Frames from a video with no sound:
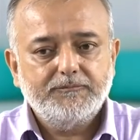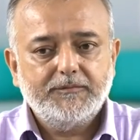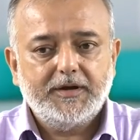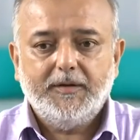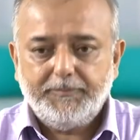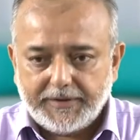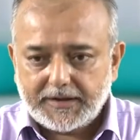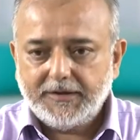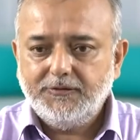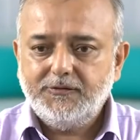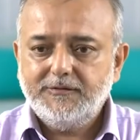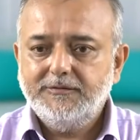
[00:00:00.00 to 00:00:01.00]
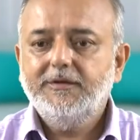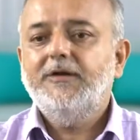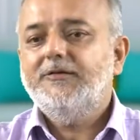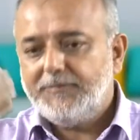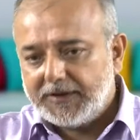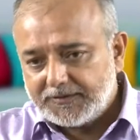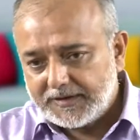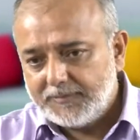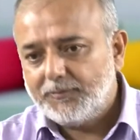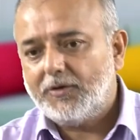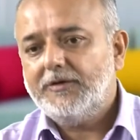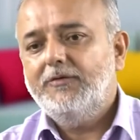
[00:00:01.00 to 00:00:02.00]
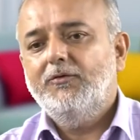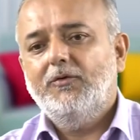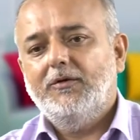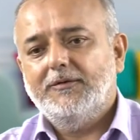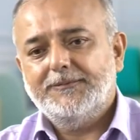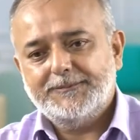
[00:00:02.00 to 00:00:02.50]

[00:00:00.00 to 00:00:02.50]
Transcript: In apparels, culture plays an important role